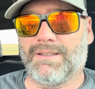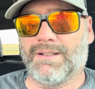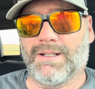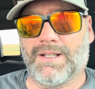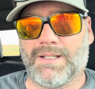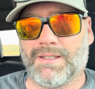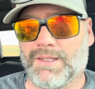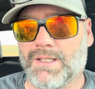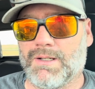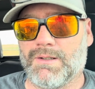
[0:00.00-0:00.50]
Their
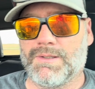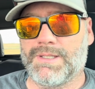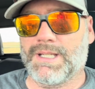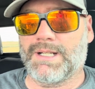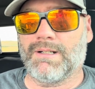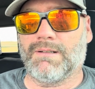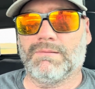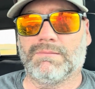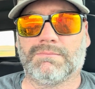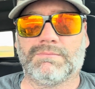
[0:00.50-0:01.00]
unloads, I
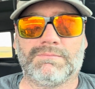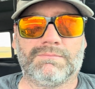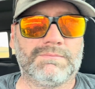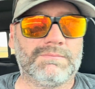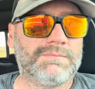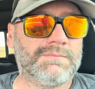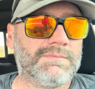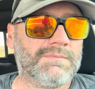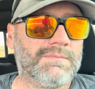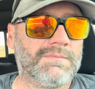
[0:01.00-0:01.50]

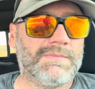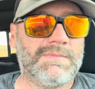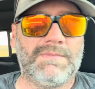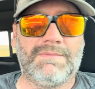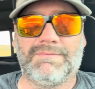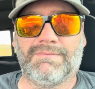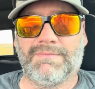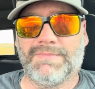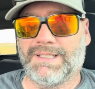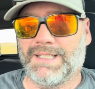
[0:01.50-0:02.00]

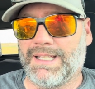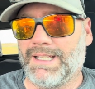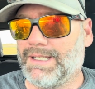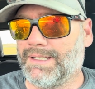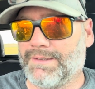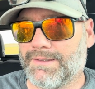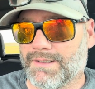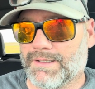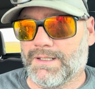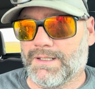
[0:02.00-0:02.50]
don't like their